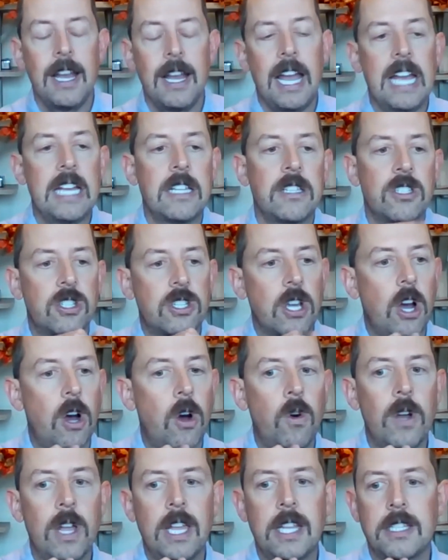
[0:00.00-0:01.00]
And
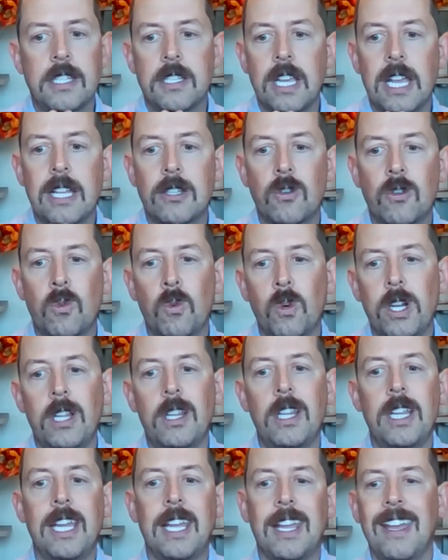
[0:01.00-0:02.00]
so it's
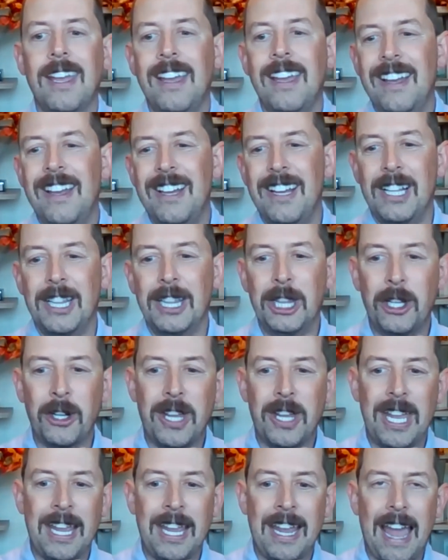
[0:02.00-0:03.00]
really
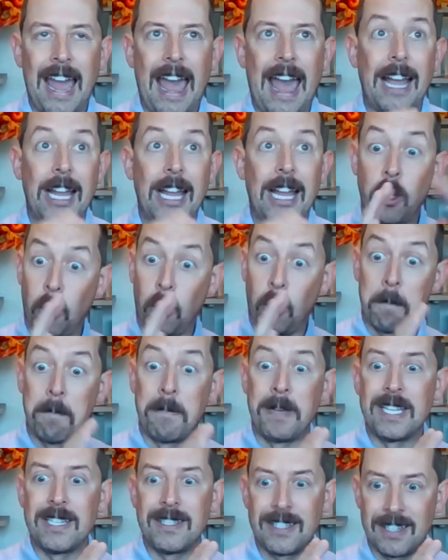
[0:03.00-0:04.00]
looking at your
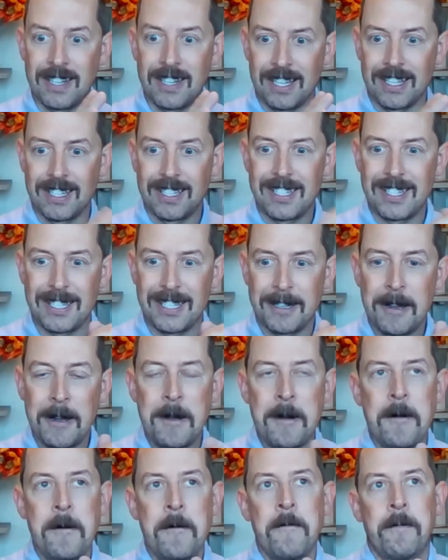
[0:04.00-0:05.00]
business
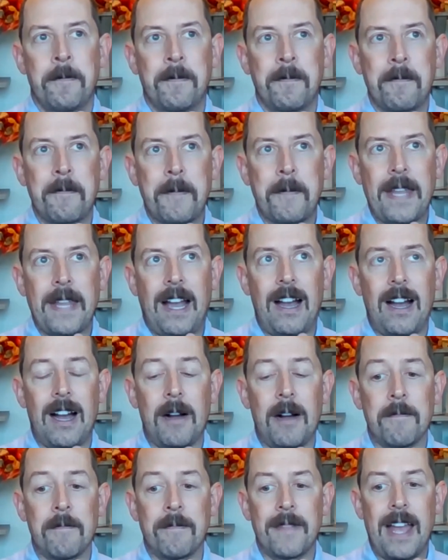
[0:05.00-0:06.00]

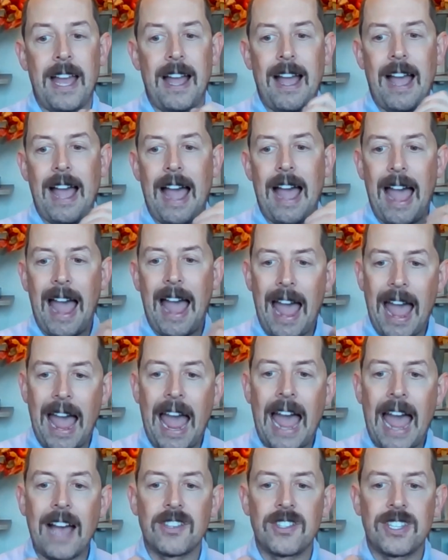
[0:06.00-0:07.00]

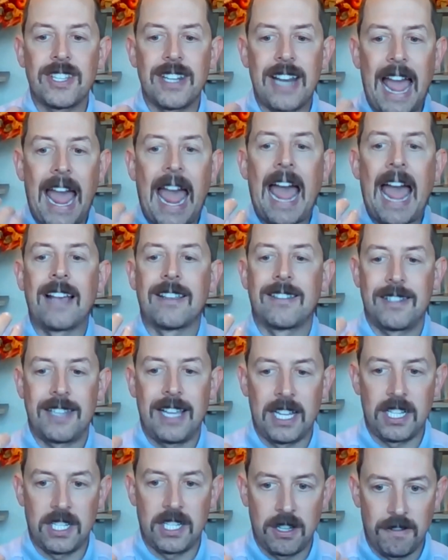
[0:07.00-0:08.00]
as an
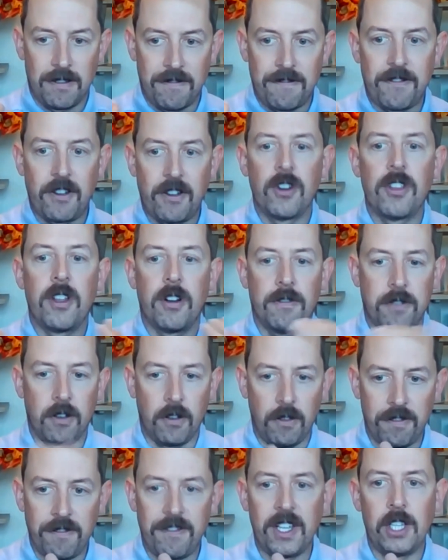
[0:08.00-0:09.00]
asset to further
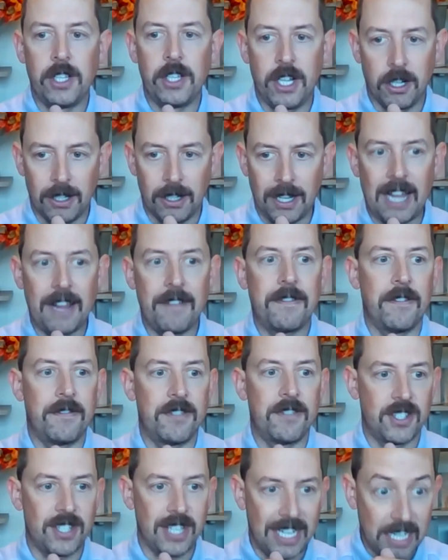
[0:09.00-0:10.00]
fulfill your life of
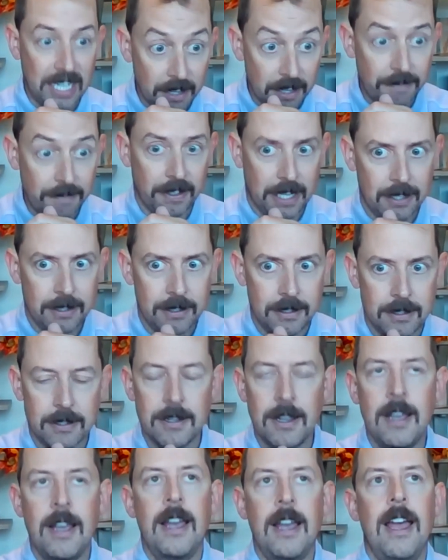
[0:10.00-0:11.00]

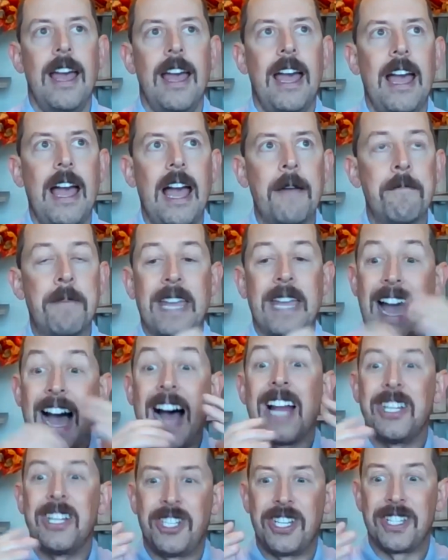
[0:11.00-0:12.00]
significance,
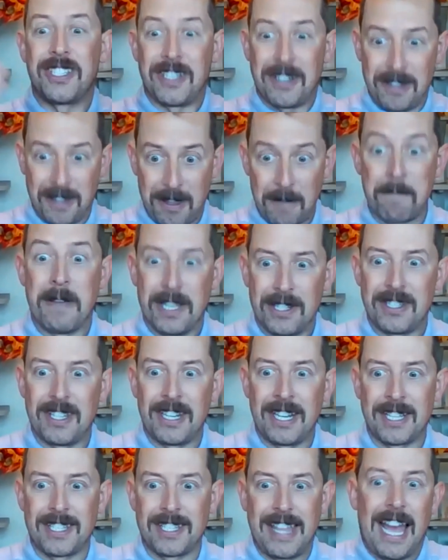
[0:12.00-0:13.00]
beyond just the
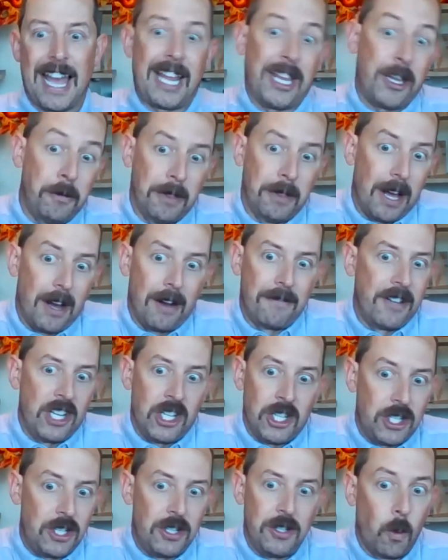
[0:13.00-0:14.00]
business that you love
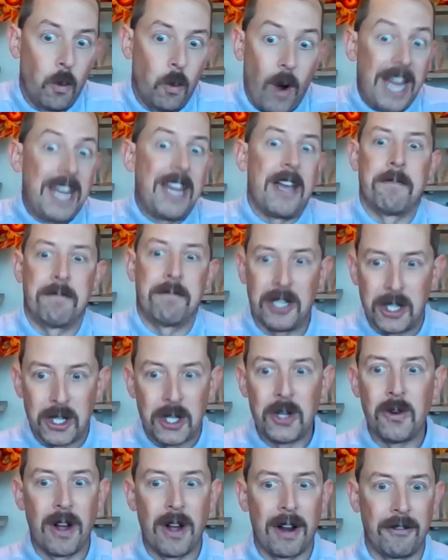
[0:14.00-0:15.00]
and wake up to
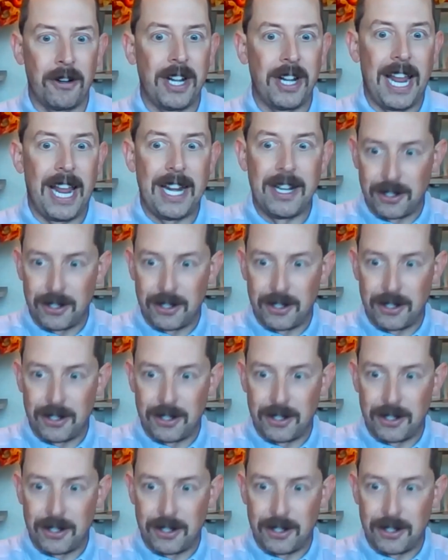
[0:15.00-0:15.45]
do every day to